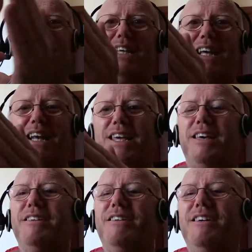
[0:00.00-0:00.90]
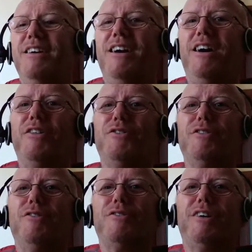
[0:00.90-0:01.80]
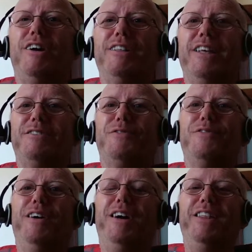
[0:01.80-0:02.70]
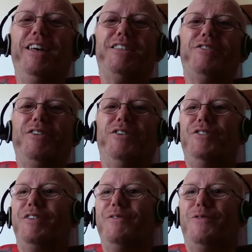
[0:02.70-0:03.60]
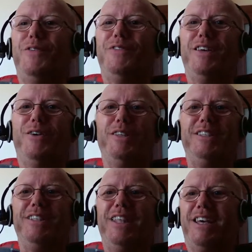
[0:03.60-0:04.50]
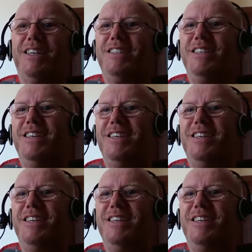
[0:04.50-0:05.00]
it click. I thought, oh God, that's 350 quid knackered.